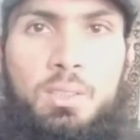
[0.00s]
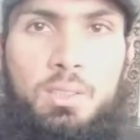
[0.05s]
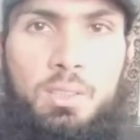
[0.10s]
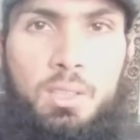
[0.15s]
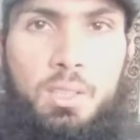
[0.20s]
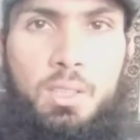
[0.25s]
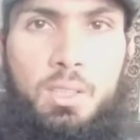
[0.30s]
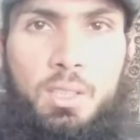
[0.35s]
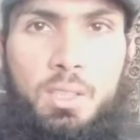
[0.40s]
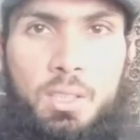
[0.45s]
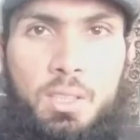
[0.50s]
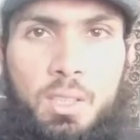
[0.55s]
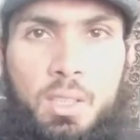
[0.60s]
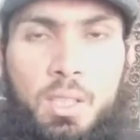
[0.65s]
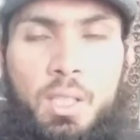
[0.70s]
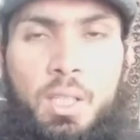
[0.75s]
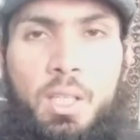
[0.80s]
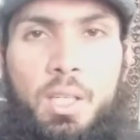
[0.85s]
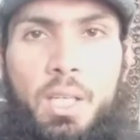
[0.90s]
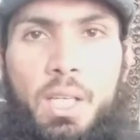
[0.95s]
Okay.
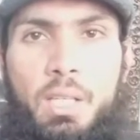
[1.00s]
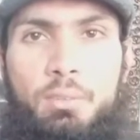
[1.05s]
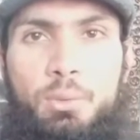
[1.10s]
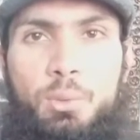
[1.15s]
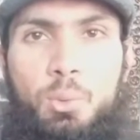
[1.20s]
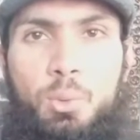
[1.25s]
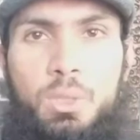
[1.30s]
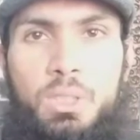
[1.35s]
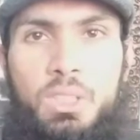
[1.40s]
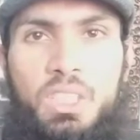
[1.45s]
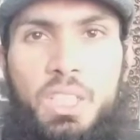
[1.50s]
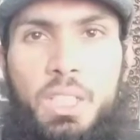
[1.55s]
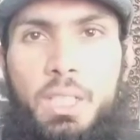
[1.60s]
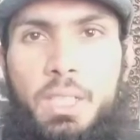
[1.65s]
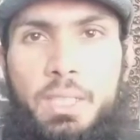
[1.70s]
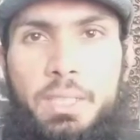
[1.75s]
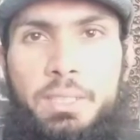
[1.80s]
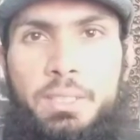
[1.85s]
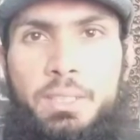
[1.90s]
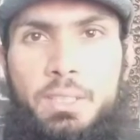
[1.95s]
Have you
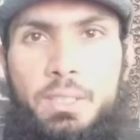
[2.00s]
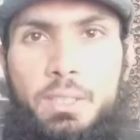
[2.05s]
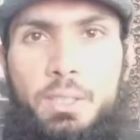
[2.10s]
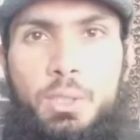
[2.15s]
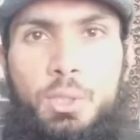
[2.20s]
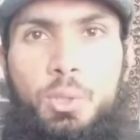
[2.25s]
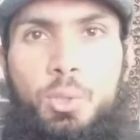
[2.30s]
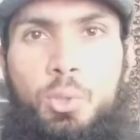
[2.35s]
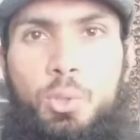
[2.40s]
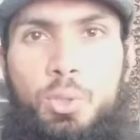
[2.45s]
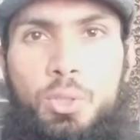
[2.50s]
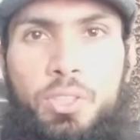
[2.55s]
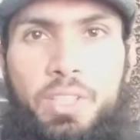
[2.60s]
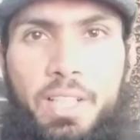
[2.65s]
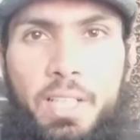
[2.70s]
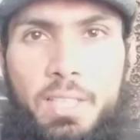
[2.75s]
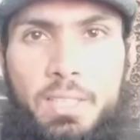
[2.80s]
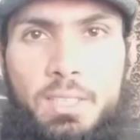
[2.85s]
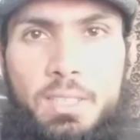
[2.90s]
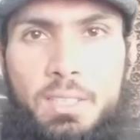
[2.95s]
changed your
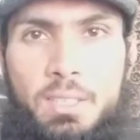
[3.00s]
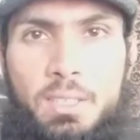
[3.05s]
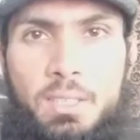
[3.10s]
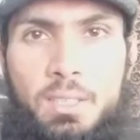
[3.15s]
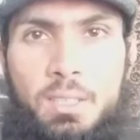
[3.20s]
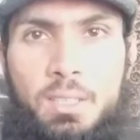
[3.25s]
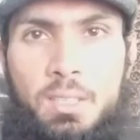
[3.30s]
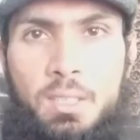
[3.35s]
dress?